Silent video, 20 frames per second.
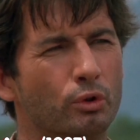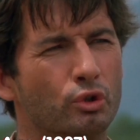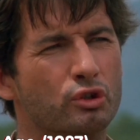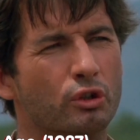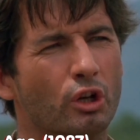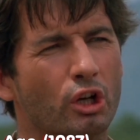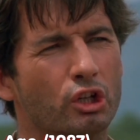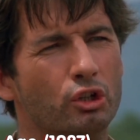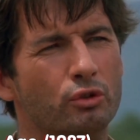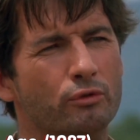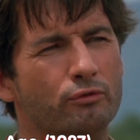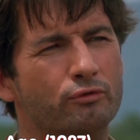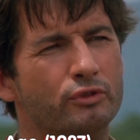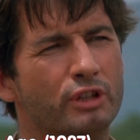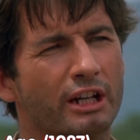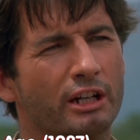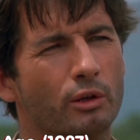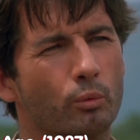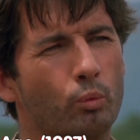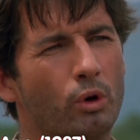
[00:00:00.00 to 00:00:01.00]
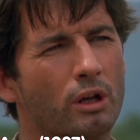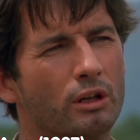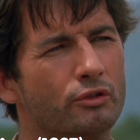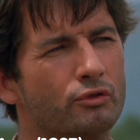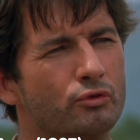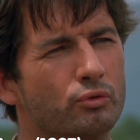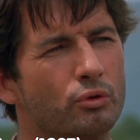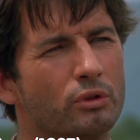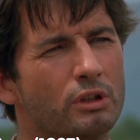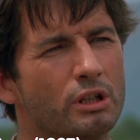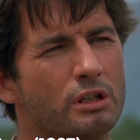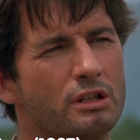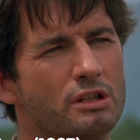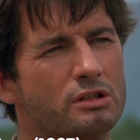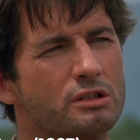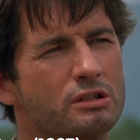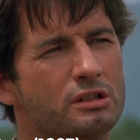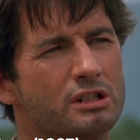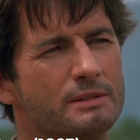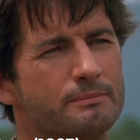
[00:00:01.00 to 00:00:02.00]
Looks like you've done it well and truly this
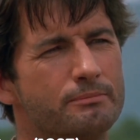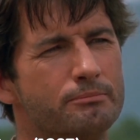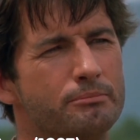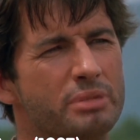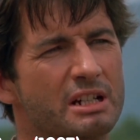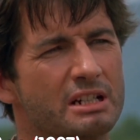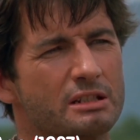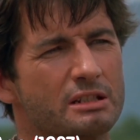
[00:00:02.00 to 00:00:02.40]
time,